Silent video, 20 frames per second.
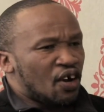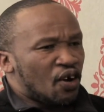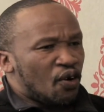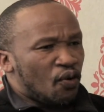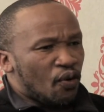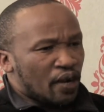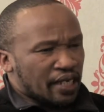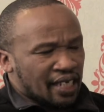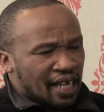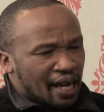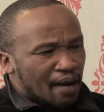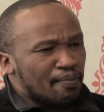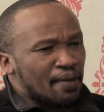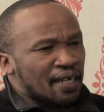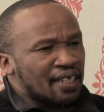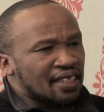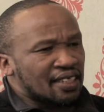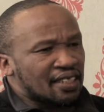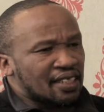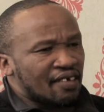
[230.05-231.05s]
what
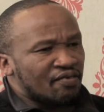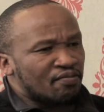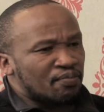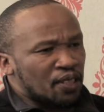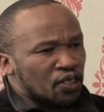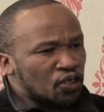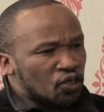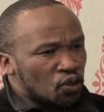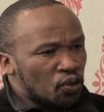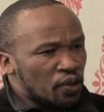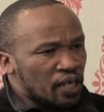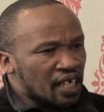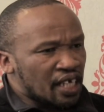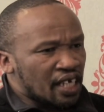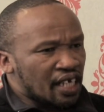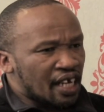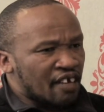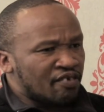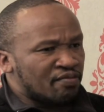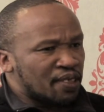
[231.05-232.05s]
companies have been doing,
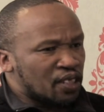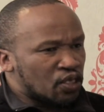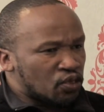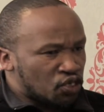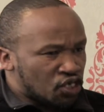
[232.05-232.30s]
they have been to